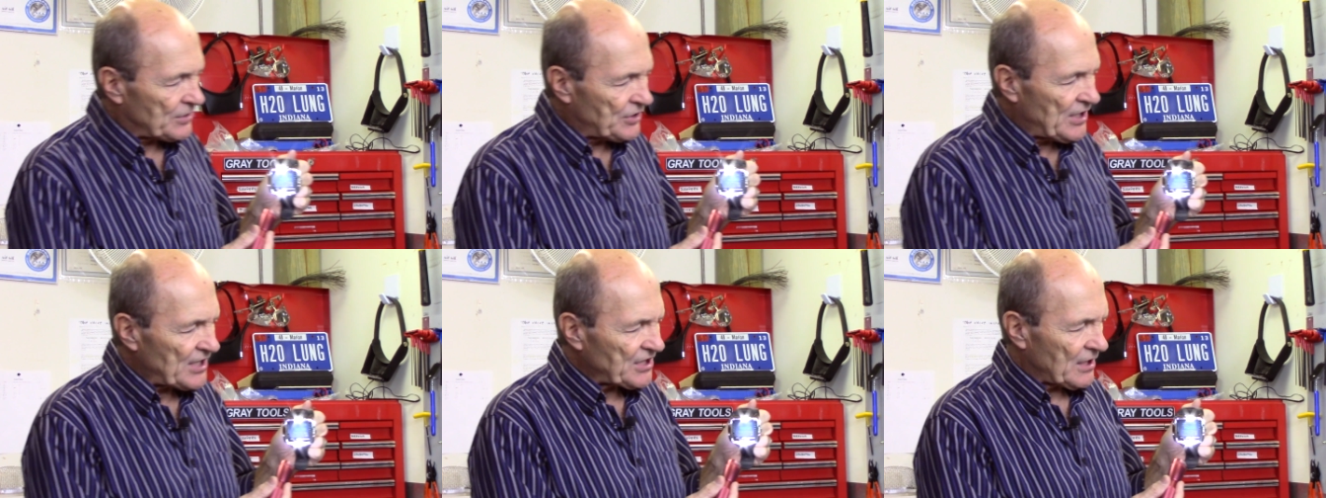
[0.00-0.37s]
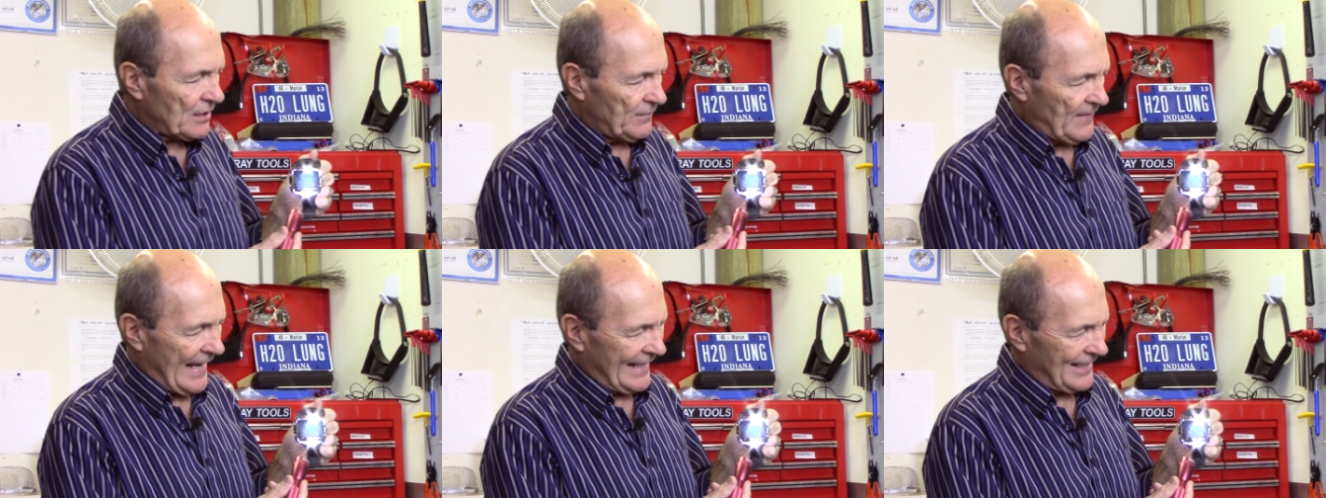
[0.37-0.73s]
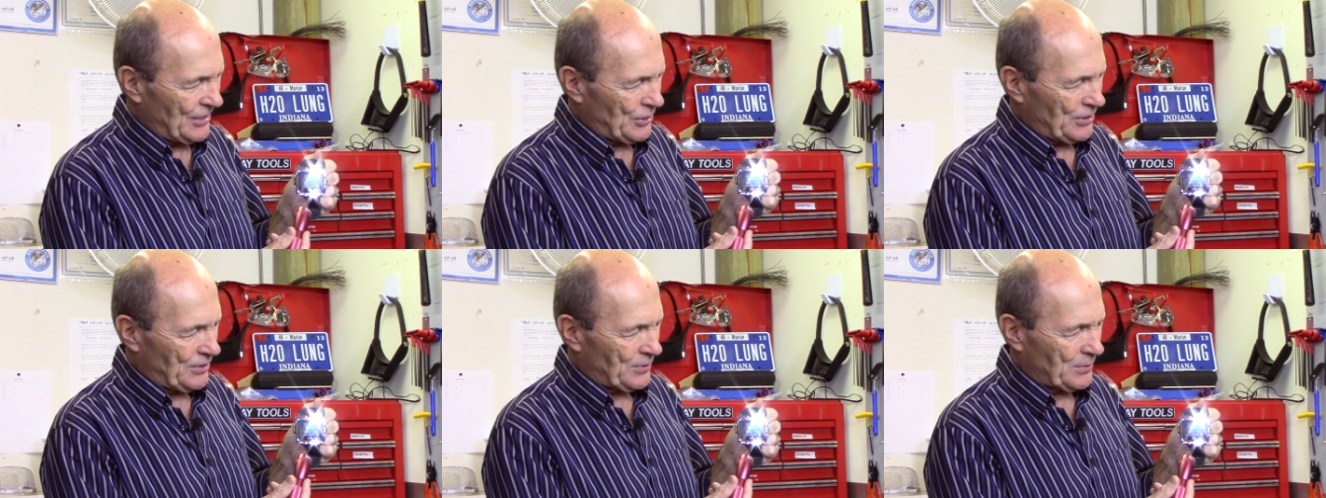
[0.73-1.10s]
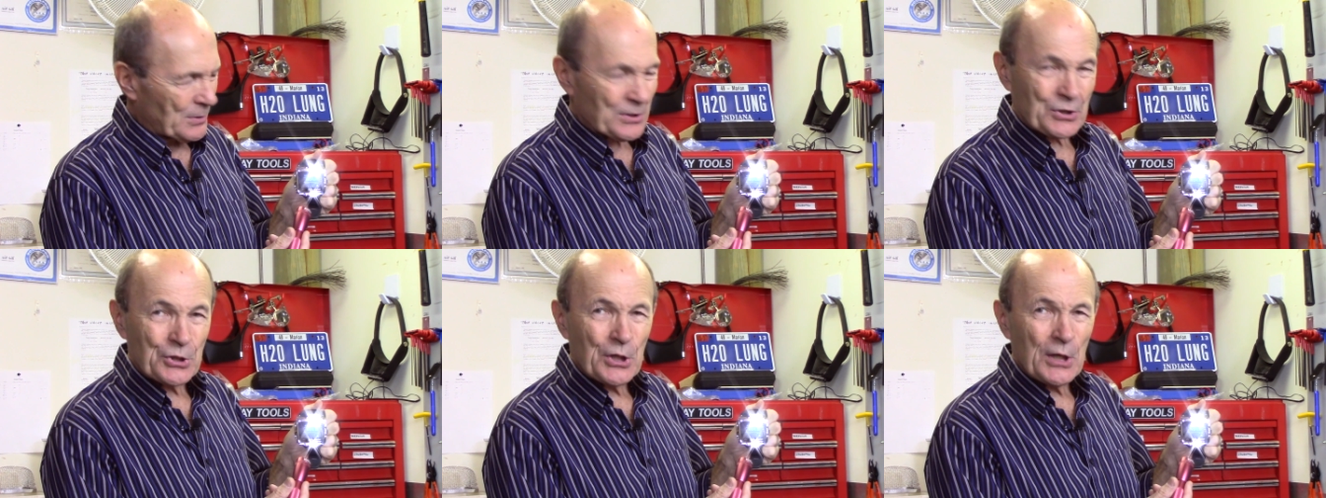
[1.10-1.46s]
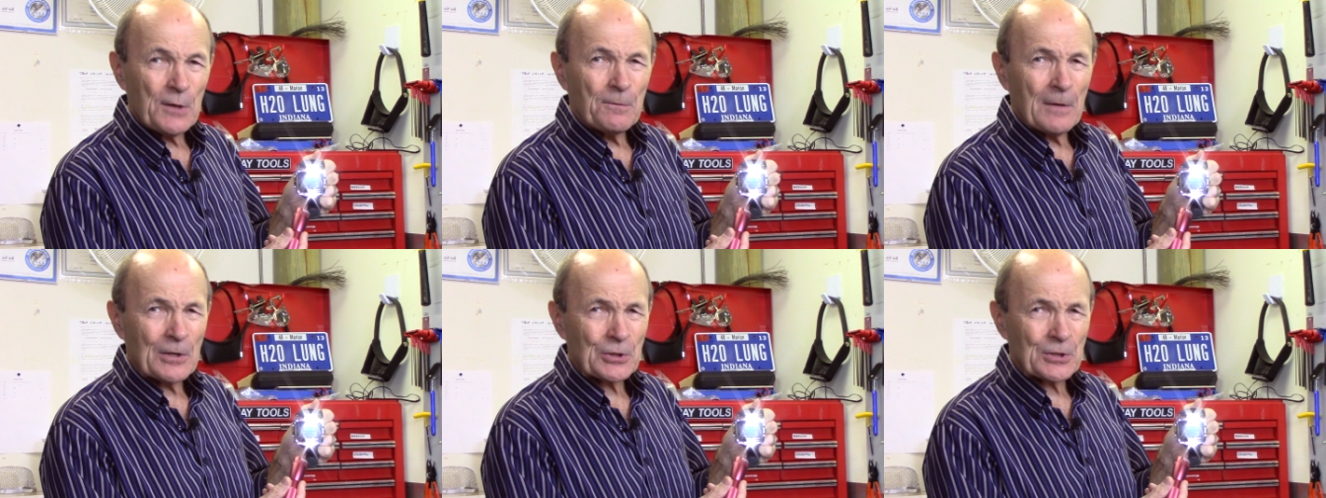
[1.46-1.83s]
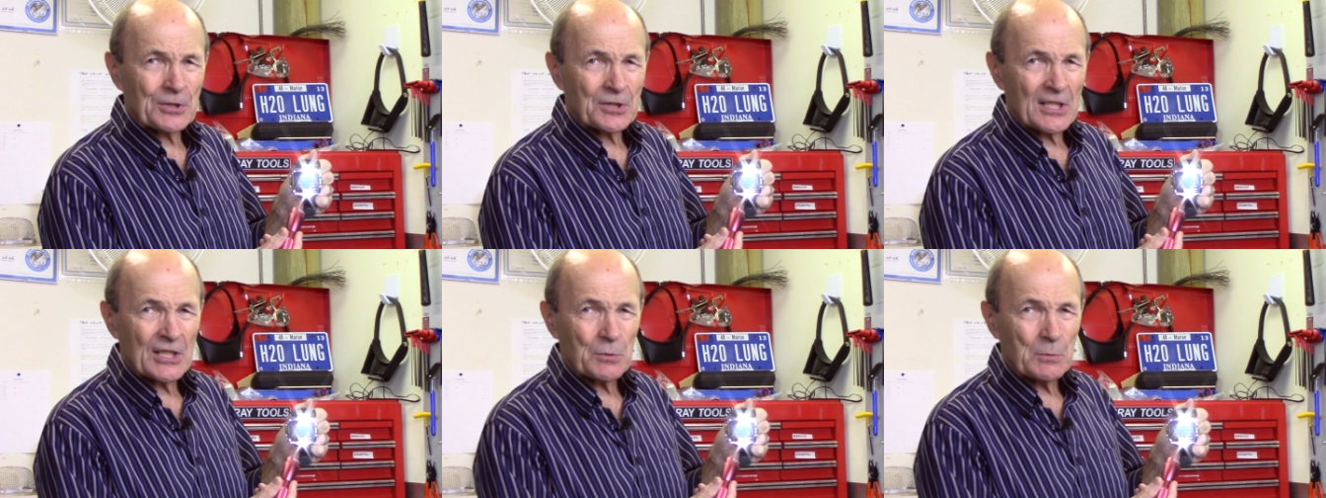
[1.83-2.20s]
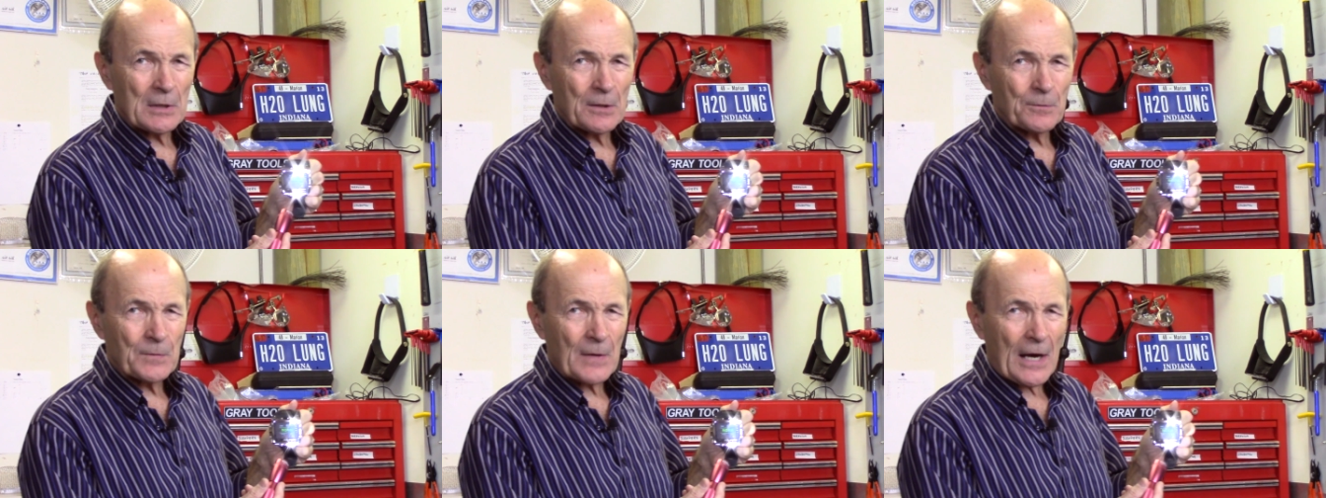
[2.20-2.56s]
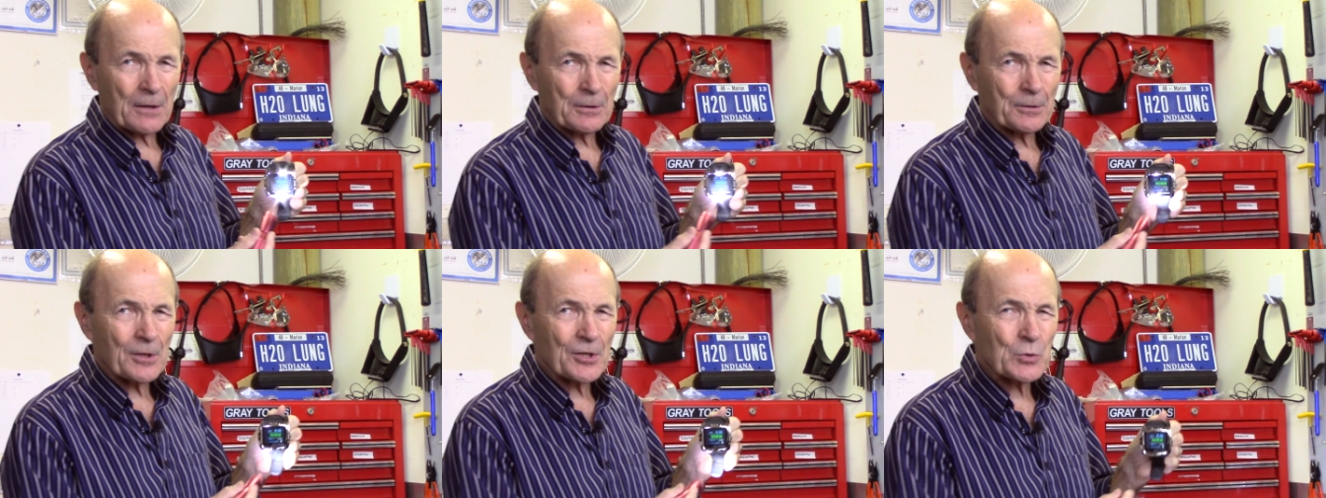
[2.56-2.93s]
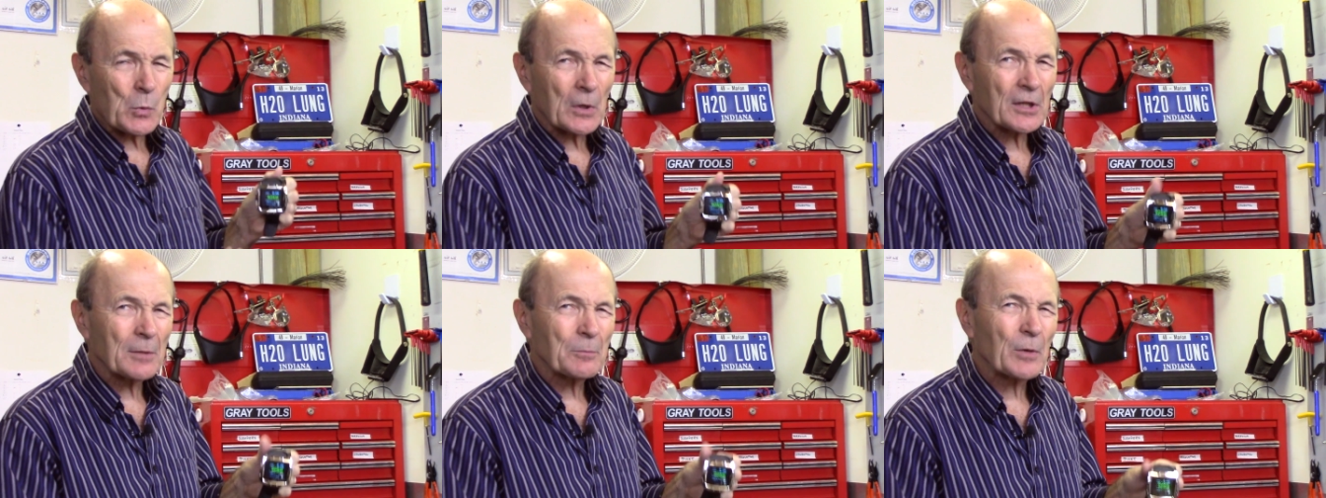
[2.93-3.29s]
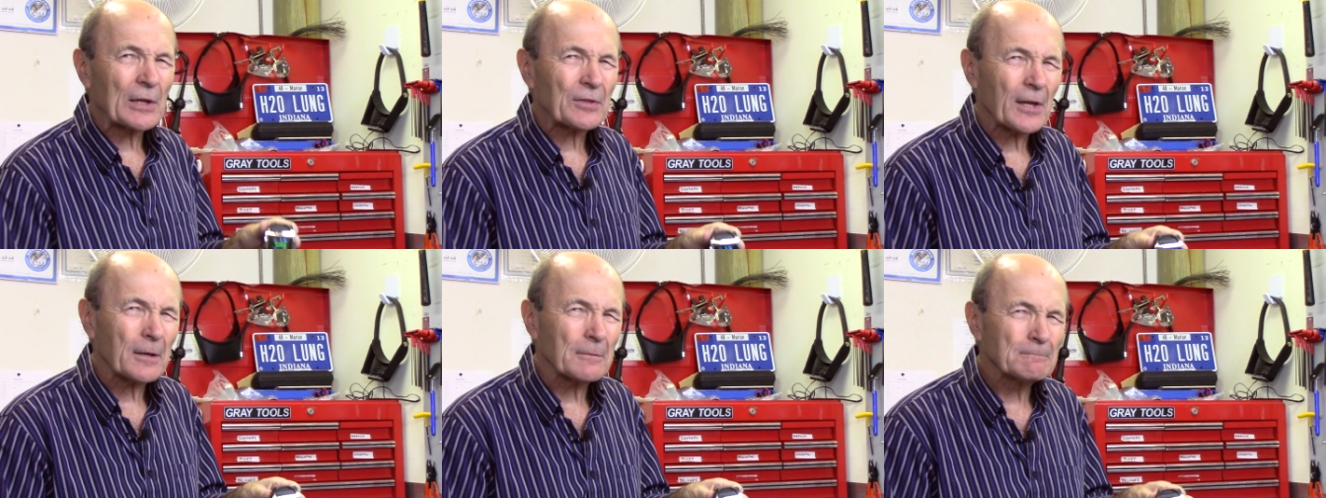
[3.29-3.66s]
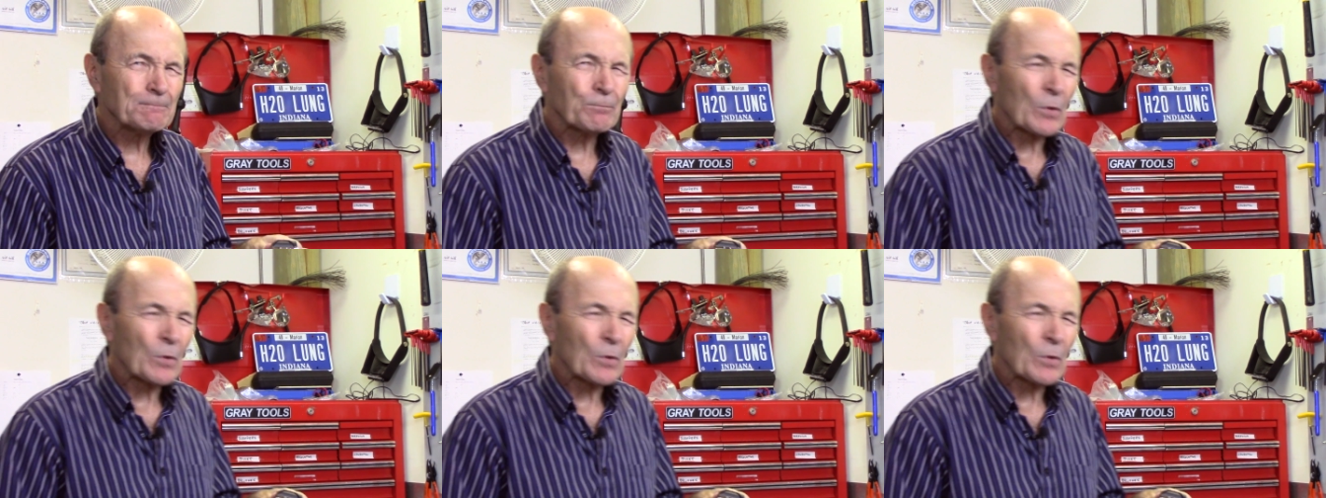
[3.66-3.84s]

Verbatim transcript: disadvantages or deficiencies we have found, and there's one of them right there.